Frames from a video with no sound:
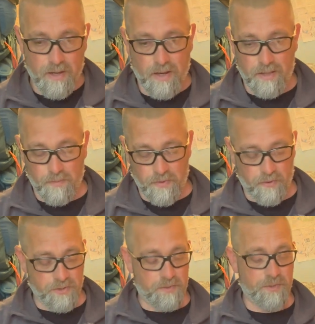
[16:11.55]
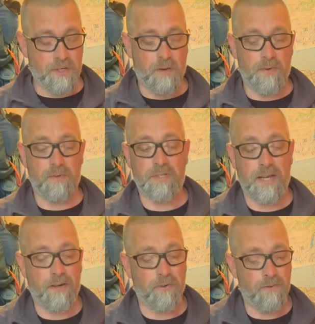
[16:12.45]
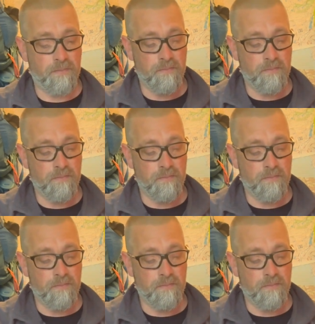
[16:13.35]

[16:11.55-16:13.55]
And then we've got some terminal tackle